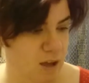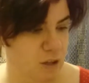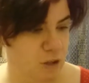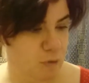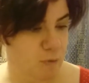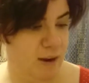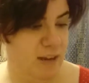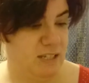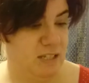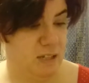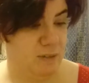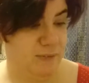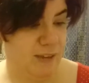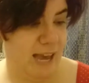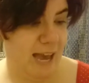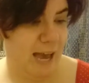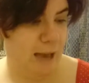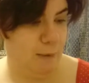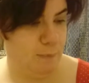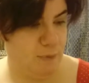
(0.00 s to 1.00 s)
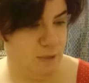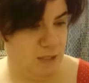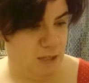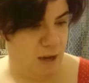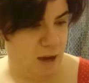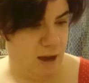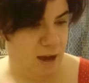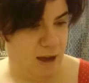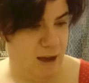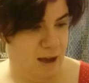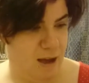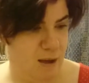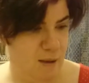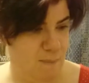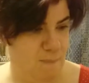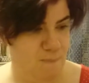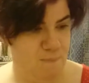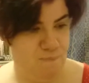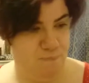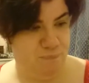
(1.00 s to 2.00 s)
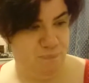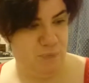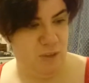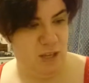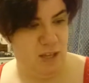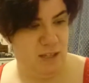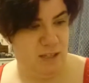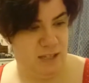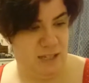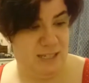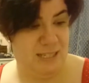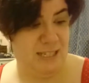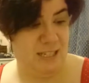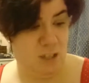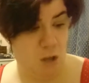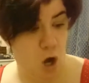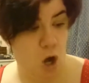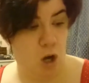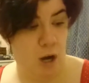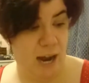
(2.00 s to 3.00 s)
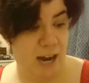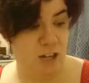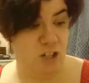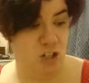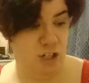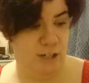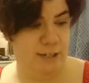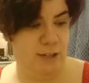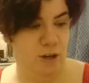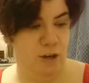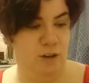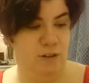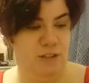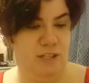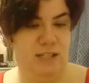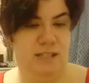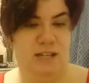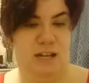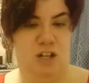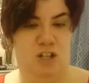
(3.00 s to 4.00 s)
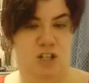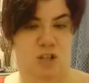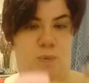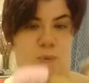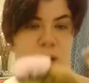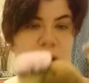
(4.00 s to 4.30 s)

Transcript: The rest I've kept, because these are actually good. These actually